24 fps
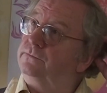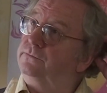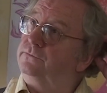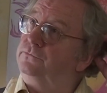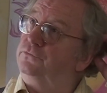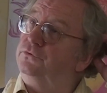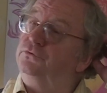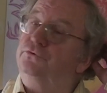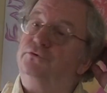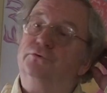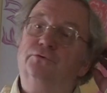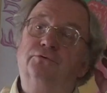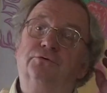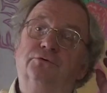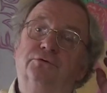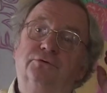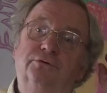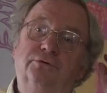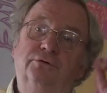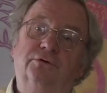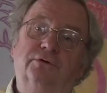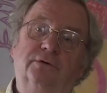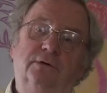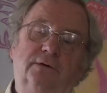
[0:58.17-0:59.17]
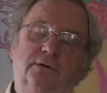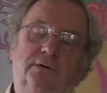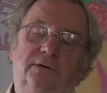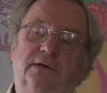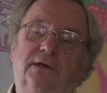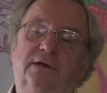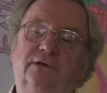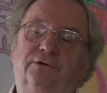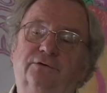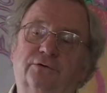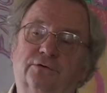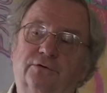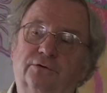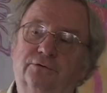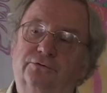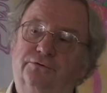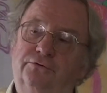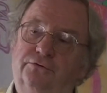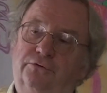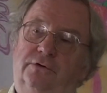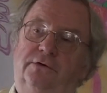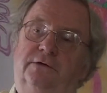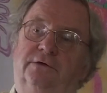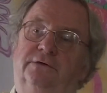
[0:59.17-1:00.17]
you don't need to
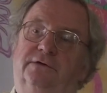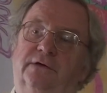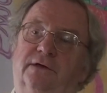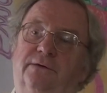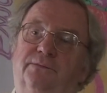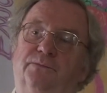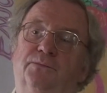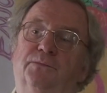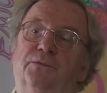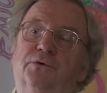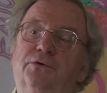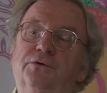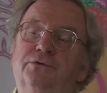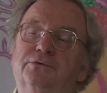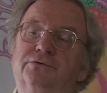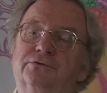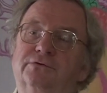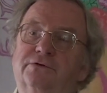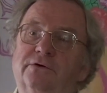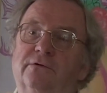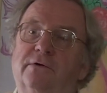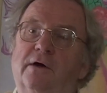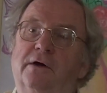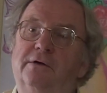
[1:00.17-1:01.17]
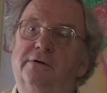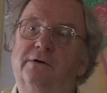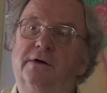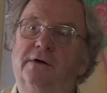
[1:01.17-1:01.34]
control it. And most of our